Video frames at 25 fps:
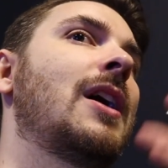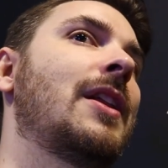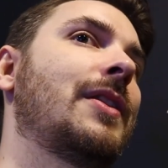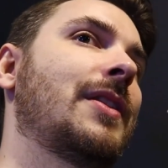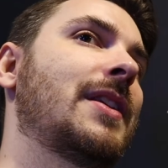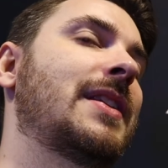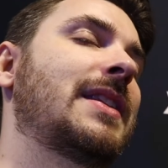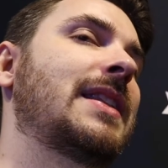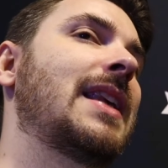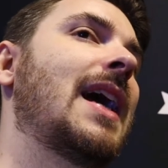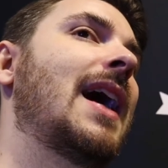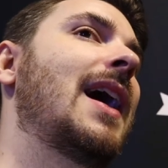the
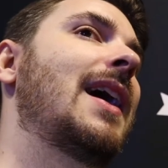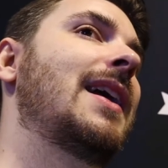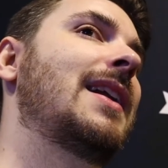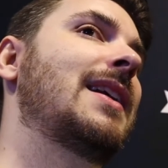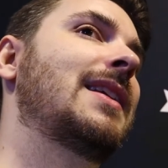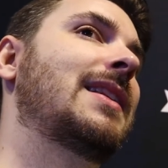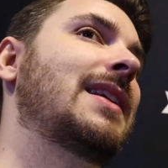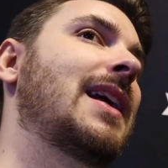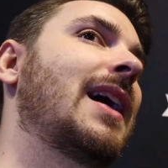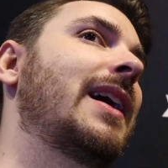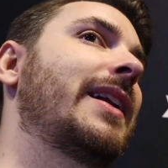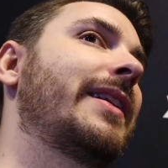side
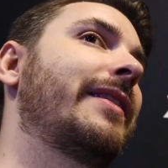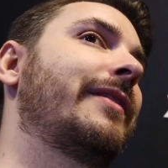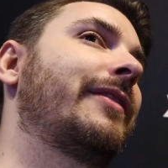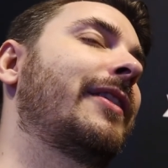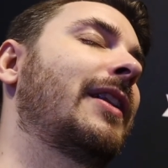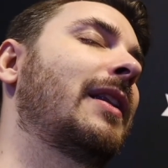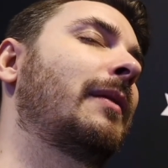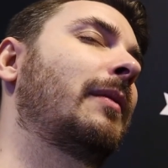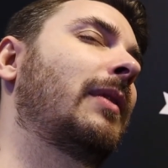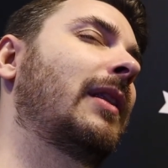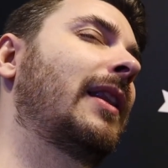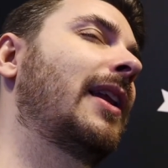is kind of a
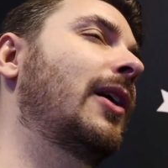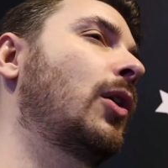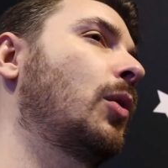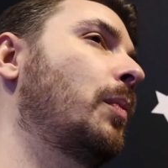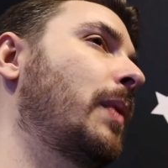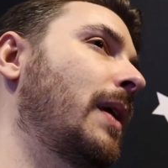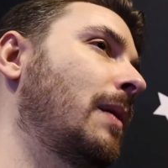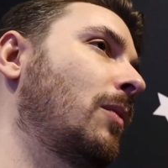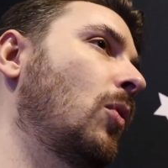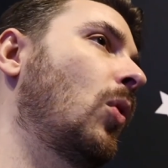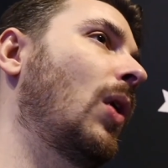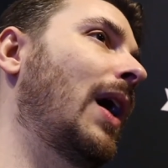little
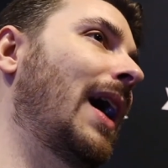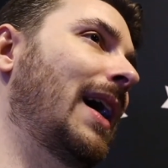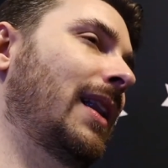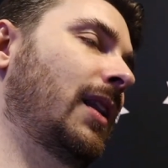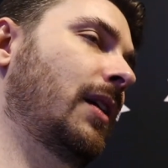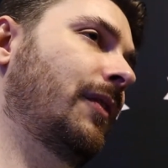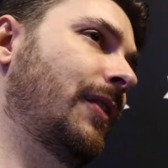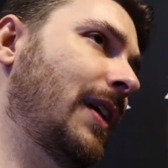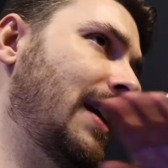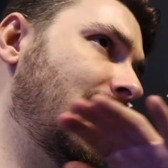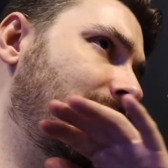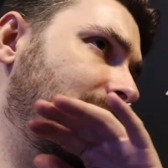bit more
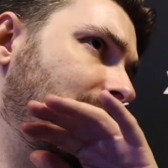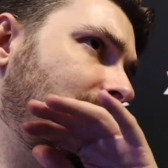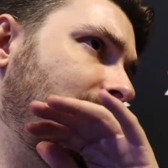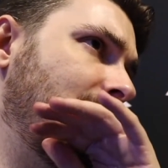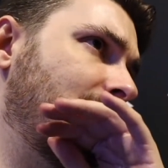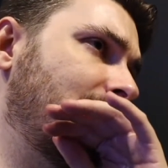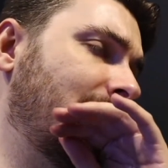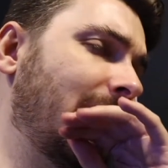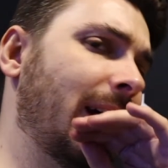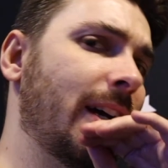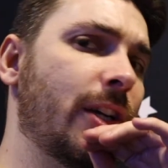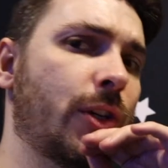
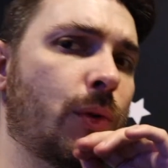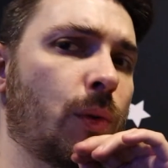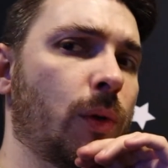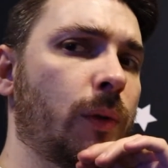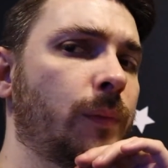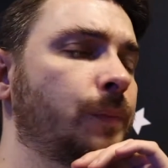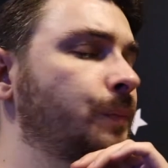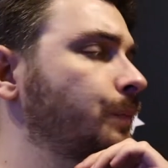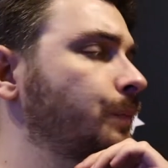elevated casual.